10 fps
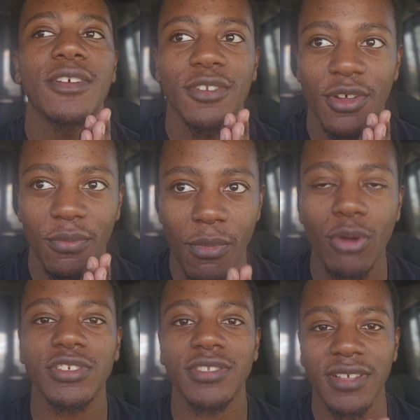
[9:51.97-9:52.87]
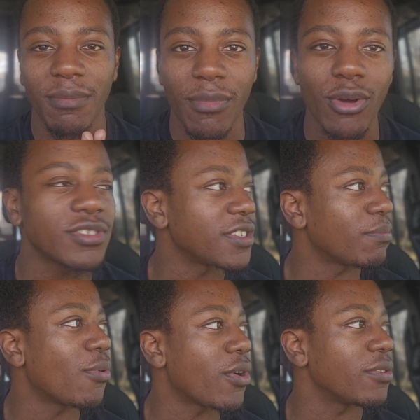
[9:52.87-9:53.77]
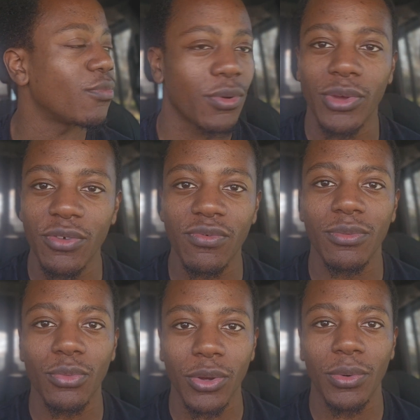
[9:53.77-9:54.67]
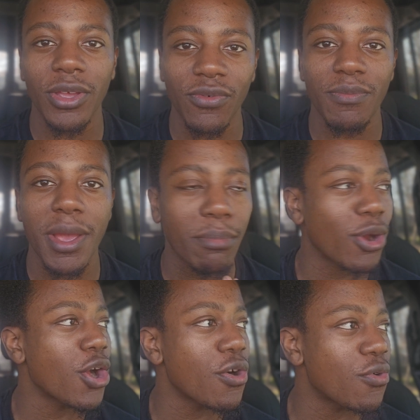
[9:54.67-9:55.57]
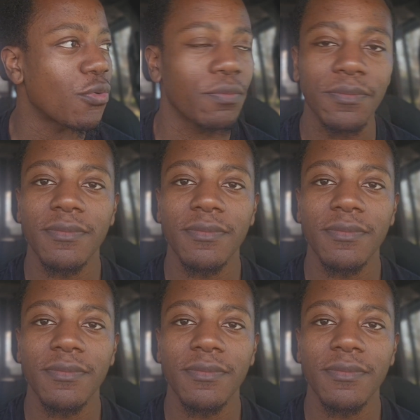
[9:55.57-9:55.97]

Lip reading: the most important, when we remember home,